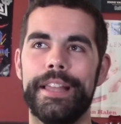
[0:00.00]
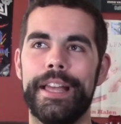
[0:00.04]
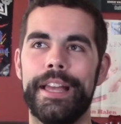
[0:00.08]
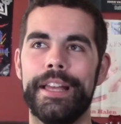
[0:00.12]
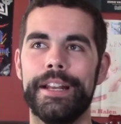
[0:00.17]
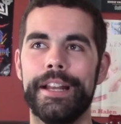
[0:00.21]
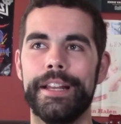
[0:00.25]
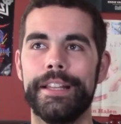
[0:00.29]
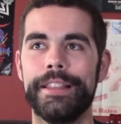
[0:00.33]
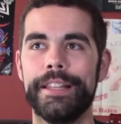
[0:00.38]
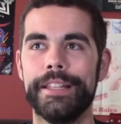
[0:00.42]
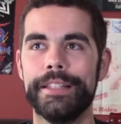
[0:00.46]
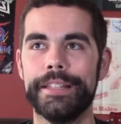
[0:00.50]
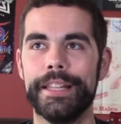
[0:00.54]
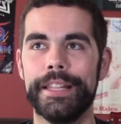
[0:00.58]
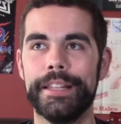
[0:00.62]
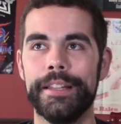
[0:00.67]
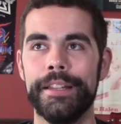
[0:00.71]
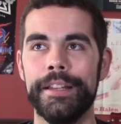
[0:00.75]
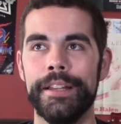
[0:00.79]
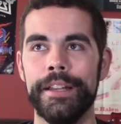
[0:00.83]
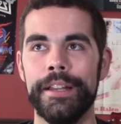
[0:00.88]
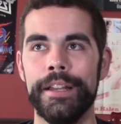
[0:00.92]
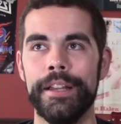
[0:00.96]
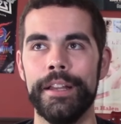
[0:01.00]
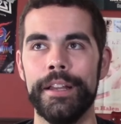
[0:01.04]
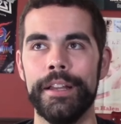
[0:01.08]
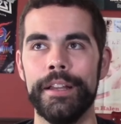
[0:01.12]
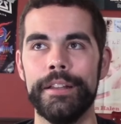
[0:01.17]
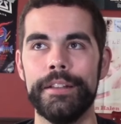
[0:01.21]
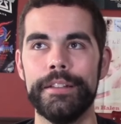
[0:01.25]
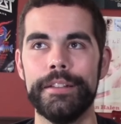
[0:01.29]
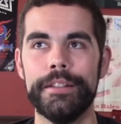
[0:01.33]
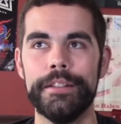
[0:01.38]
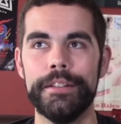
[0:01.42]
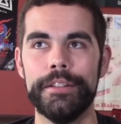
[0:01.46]
And I think that
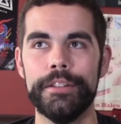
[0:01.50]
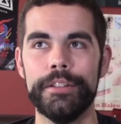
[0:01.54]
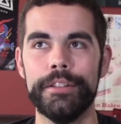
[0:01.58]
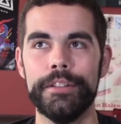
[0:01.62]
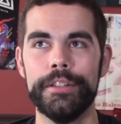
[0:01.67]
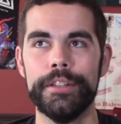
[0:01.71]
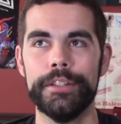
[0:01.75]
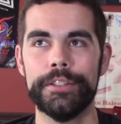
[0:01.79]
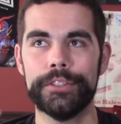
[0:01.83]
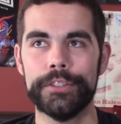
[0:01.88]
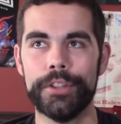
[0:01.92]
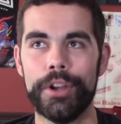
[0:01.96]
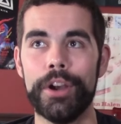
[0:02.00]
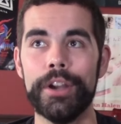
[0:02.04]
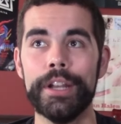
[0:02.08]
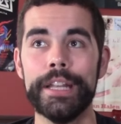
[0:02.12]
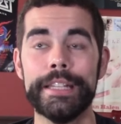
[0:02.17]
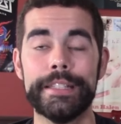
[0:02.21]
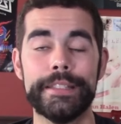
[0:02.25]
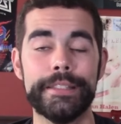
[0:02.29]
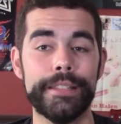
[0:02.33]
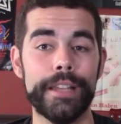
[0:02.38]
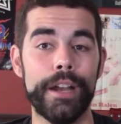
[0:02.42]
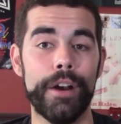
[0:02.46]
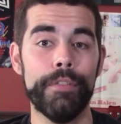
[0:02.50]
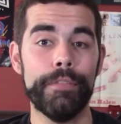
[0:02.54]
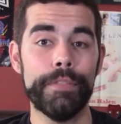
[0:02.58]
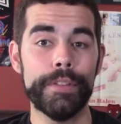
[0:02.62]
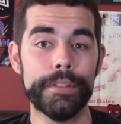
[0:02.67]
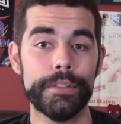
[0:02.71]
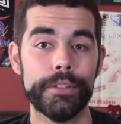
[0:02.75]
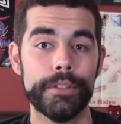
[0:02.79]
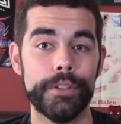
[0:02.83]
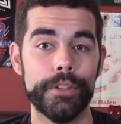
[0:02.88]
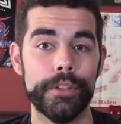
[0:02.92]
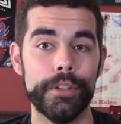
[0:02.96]
the song itself
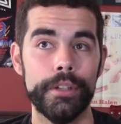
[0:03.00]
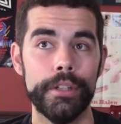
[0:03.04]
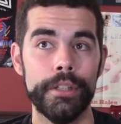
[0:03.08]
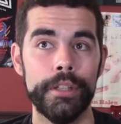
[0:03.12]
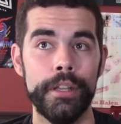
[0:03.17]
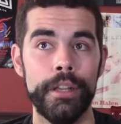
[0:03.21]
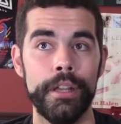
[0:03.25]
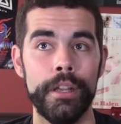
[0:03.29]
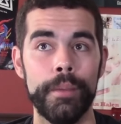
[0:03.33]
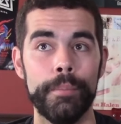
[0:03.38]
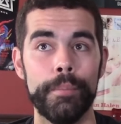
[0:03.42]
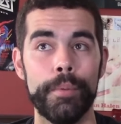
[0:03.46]
is good,